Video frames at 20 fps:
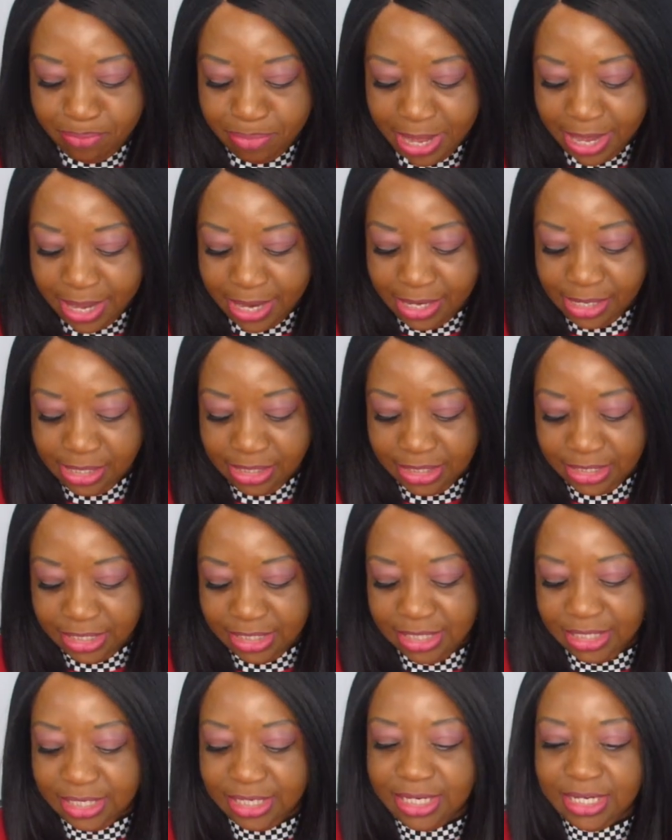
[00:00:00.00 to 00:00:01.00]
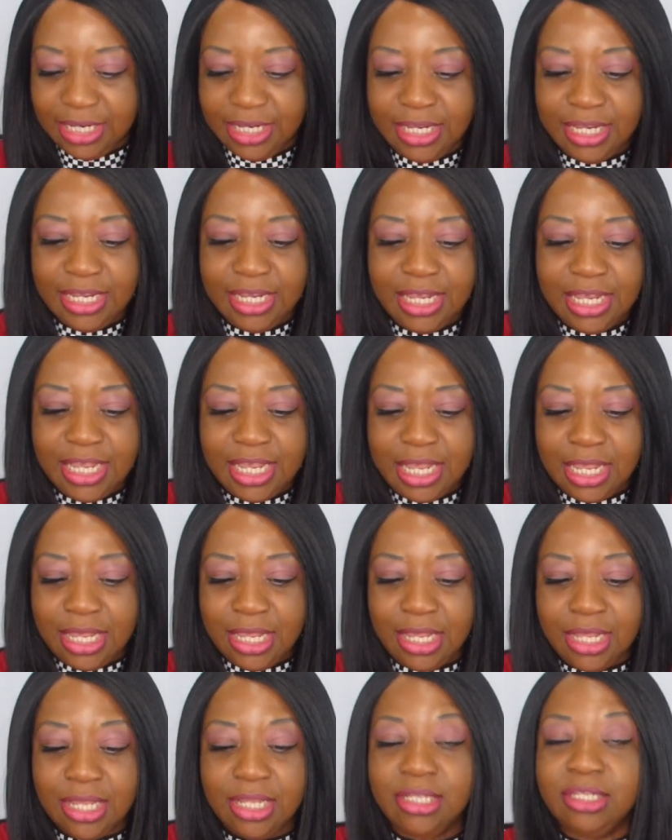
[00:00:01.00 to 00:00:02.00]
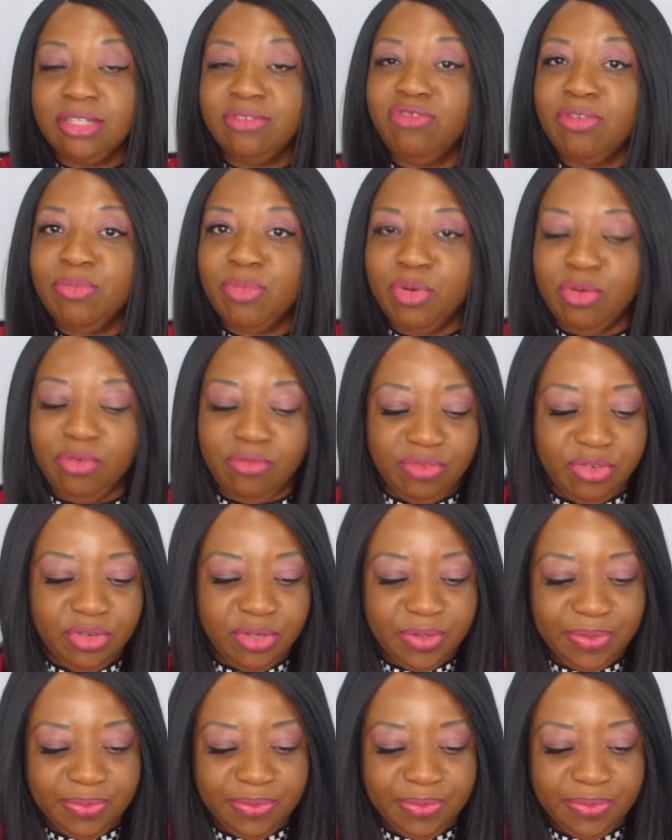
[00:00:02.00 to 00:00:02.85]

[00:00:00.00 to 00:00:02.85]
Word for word: bend is removed.